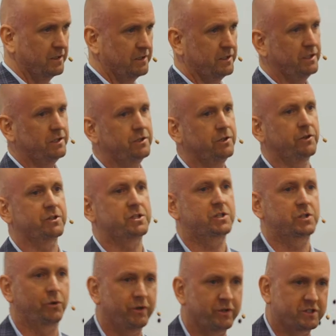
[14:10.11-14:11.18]
You need to know the
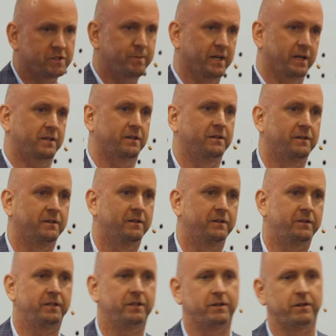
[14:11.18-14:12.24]
soil spec.
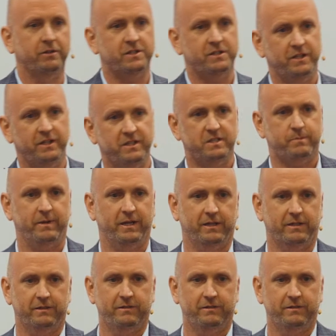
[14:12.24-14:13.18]
You need to know the seed spec.